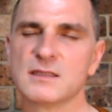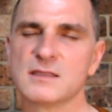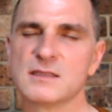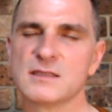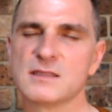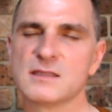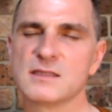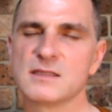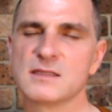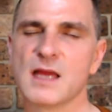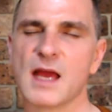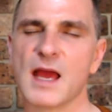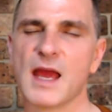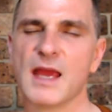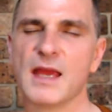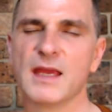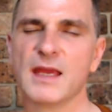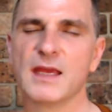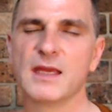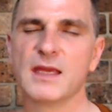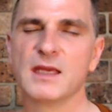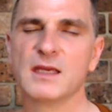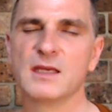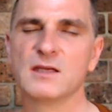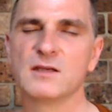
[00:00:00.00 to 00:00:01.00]

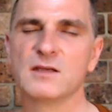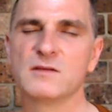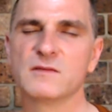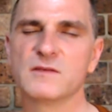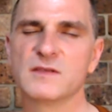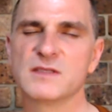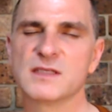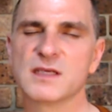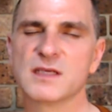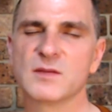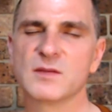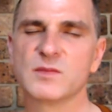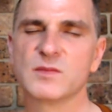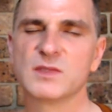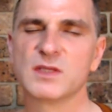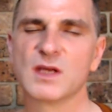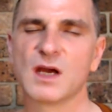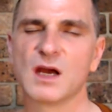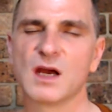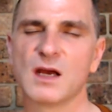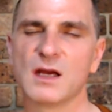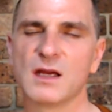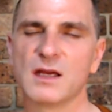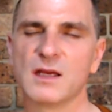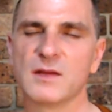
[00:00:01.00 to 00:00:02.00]
staying for some
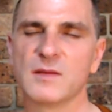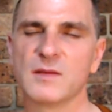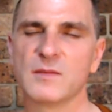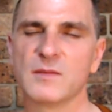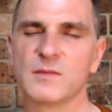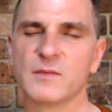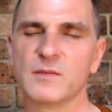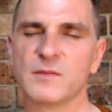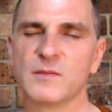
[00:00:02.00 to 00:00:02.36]
time,